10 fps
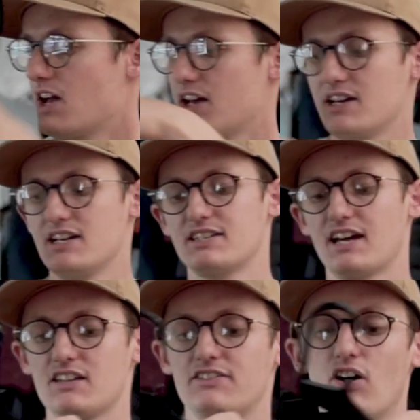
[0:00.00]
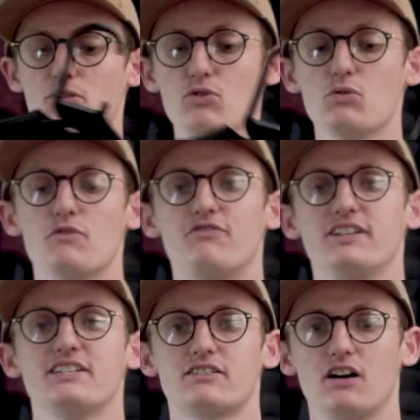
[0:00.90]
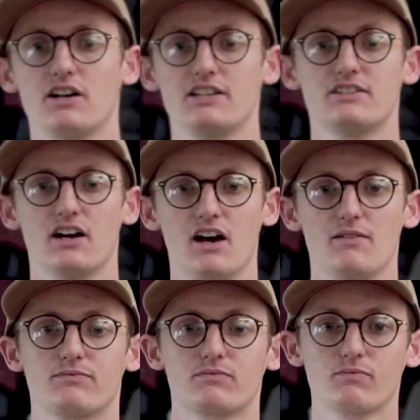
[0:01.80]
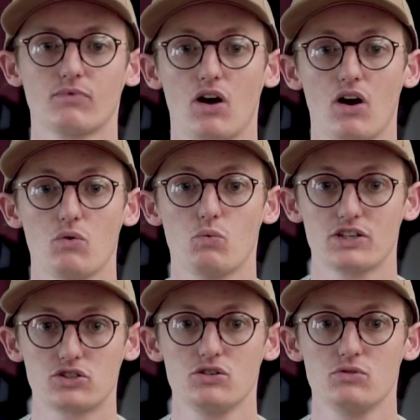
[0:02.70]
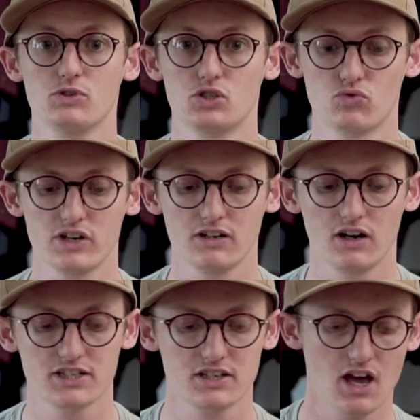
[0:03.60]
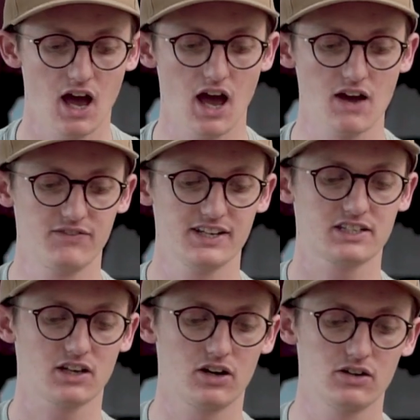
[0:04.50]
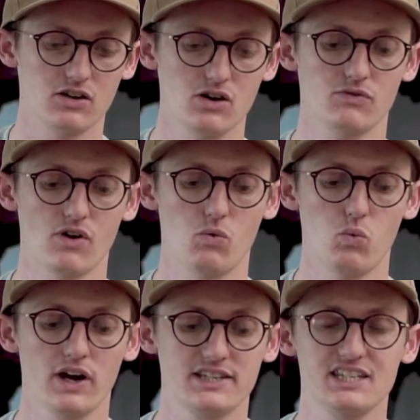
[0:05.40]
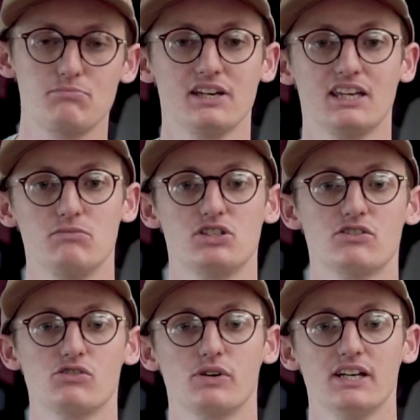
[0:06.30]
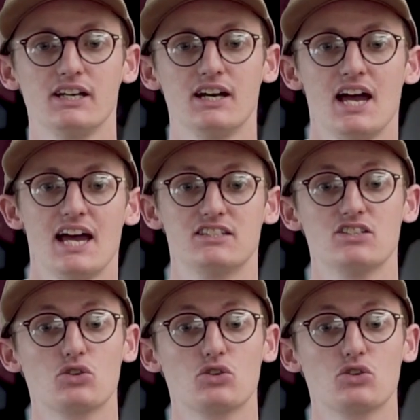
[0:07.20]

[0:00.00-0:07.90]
is a thermal fleece-lined wetsuit, which is really nice. This kind of whitey pinky material here, this is